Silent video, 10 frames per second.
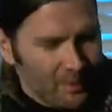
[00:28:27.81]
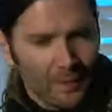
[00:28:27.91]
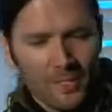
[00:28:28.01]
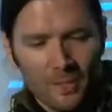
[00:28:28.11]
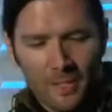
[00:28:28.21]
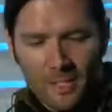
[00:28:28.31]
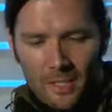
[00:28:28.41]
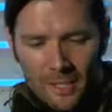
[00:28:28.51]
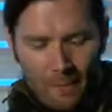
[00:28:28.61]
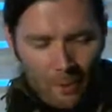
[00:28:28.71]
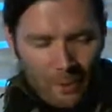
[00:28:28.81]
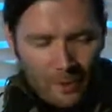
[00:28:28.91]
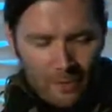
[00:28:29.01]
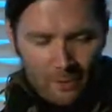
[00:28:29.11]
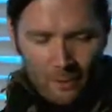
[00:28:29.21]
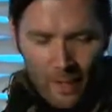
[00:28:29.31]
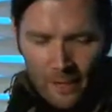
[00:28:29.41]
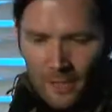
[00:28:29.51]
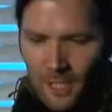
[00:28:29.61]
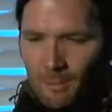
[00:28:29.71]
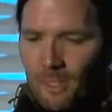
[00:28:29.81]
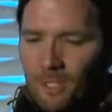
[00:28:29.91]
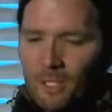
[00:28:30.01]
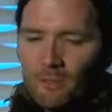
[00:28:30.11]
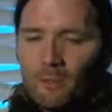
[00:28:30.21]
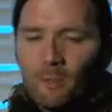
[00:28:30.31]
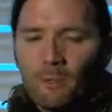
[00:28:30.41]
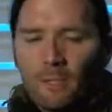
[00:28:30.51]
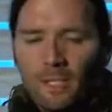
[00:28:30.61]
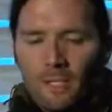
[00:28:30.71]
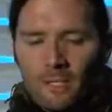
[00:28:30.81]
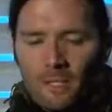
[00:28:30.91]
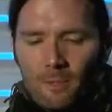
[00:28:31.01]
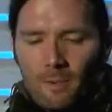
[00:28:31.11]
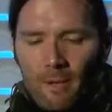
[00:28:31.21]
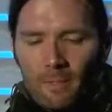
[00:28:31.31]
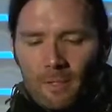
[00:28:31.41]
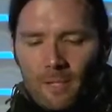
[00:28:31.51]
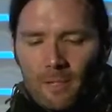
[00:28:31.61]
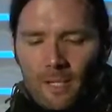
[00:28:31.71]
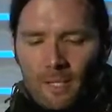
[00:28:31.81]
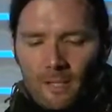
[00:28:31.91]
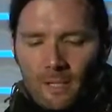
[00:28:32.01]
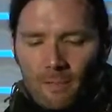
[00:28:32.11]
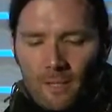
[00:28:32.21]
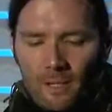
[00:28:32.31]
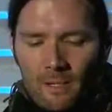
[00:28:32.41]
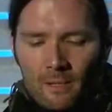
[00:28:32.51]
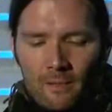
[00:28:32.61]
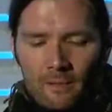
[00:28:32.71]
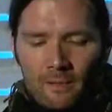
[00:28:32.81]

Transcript: So let's let that percolate for a while. This has been just a few more minutes. Let's pop another enzyme here.